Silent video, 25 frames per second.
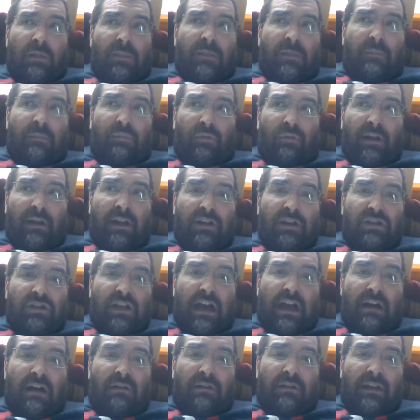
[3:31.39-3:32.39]
the British
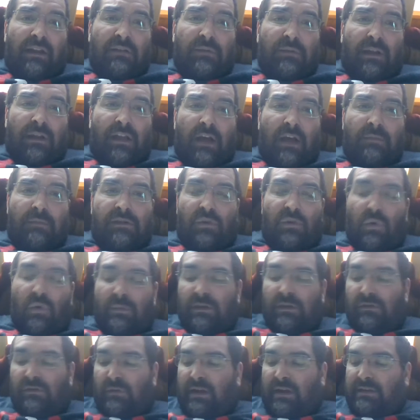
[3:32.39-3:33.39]
colonies when it comes to
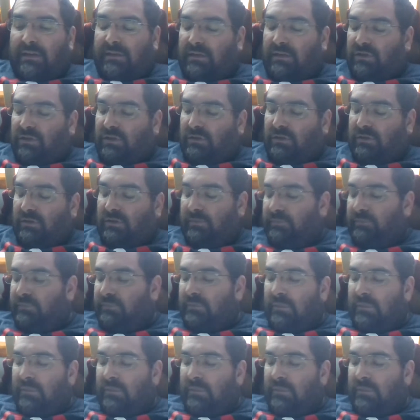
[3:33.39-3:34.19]
women's rights issues.